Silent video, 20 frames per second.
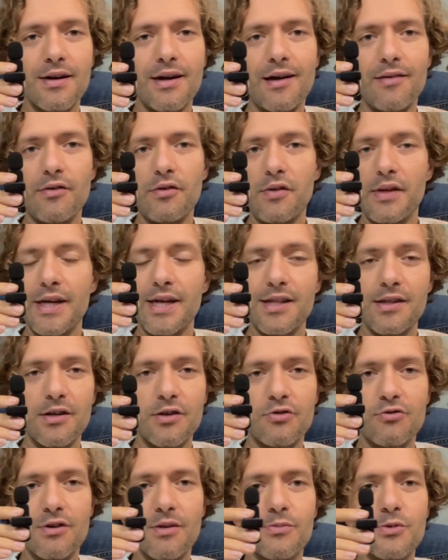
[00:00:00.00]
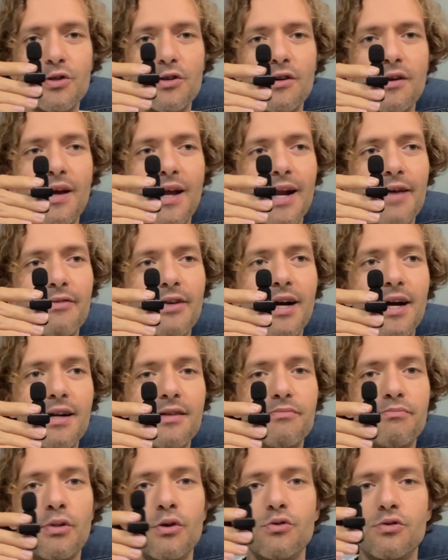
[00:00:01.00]
I have a link in the description, and I've
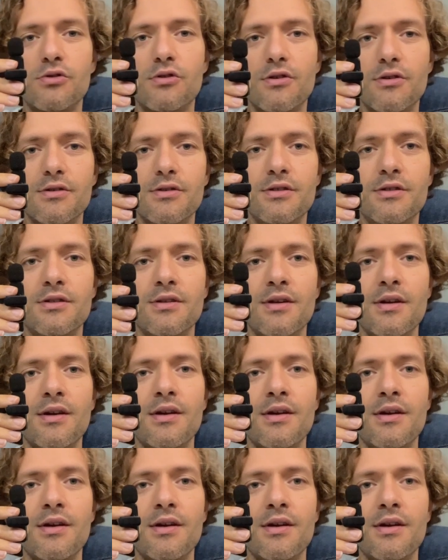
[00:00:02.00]
got posters